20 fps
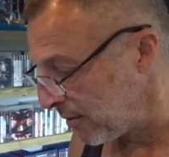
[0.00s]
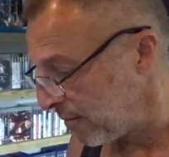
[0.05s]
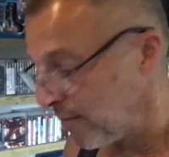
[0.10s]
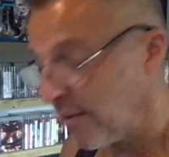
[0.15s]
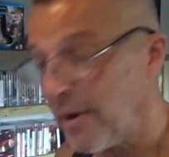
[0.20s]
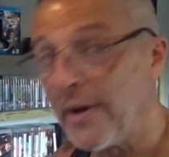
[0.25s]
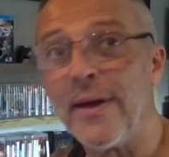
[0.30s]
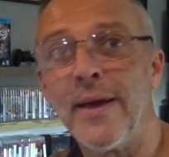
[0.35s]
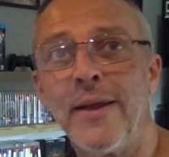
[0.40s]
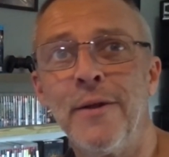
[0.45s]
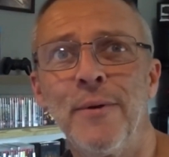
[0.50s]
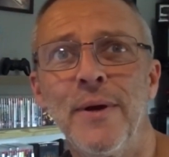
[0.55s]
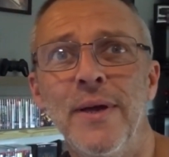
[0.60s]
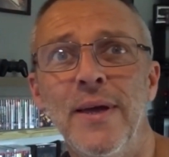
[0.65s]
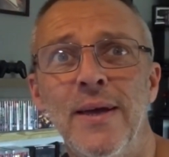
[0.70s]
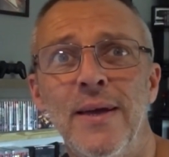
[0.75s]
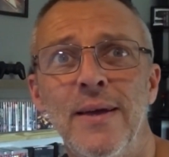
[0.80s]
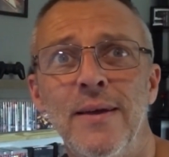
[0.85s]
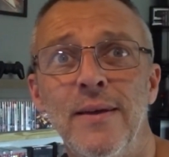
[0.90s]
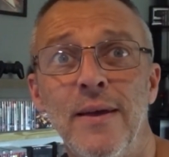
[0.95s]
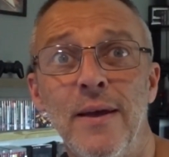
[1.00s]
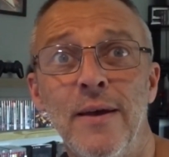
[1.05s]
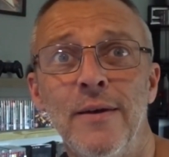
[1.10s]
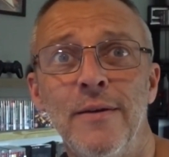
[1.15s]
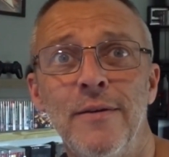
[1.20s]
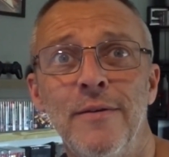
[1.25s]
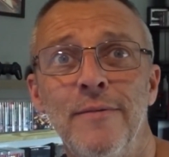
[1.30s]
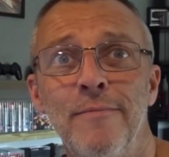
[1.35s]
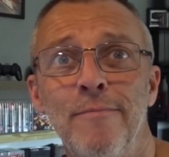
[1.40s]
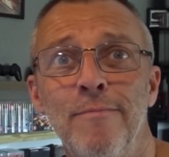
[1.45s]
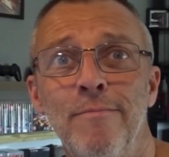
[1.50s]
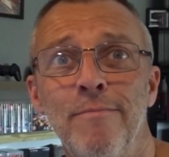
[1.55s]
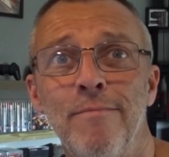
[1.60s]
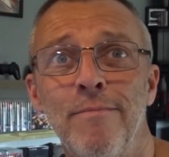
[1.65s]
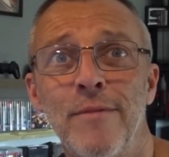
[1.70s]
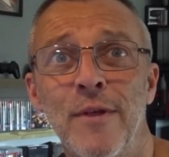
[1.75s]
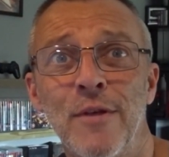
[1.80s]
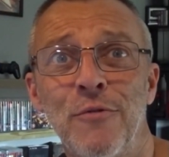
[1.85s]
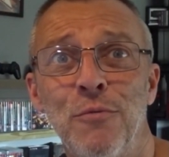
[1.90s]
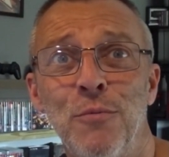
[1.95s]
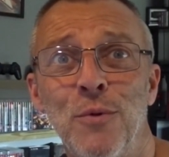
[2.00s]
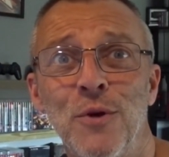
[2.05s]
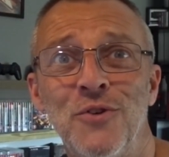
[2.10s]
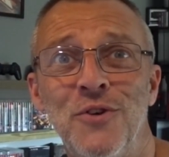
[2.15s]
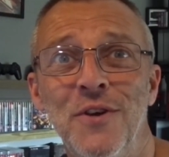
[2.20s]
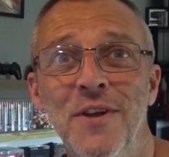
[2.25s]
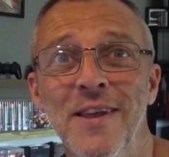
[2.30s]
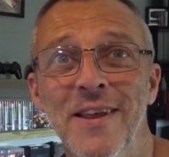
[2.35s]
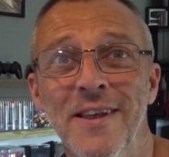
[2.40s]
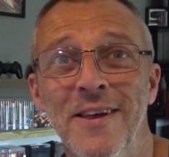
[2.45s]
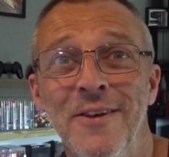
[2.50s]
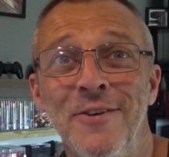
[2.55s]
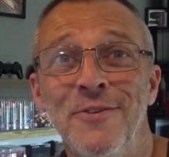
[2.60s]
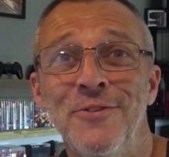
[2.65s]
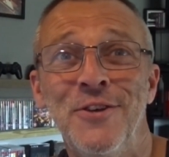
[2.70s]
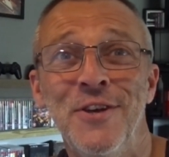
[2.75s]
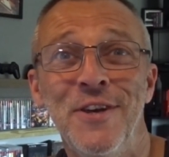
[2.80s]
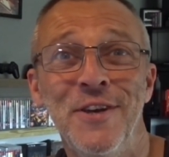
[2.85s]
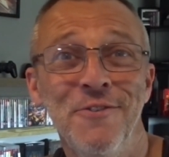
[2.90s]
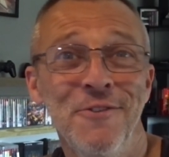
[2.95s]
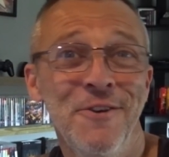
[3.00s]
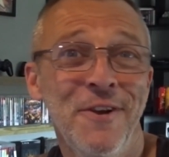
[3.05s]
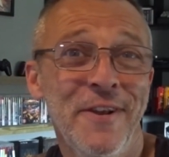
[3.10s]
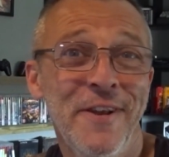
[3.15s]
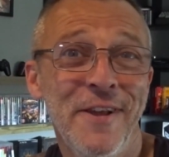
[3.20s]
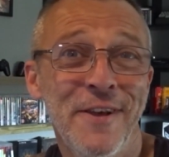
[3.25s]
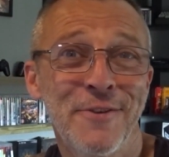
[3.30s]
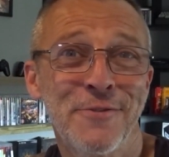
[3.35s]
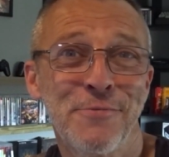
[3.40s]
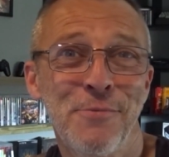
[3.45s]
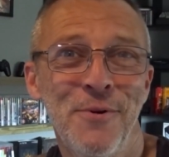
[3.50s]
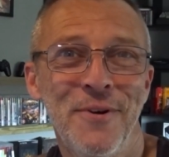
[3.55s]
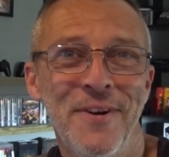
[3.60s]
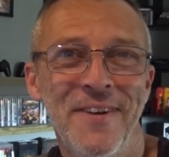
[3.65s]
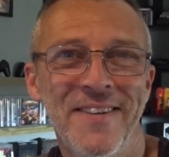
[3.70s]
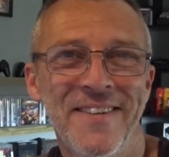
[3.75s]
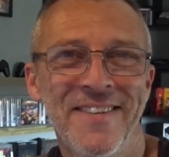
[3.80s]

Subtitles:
Right. Anyway, yeah. Thanks for watching. I'll see you on the next one.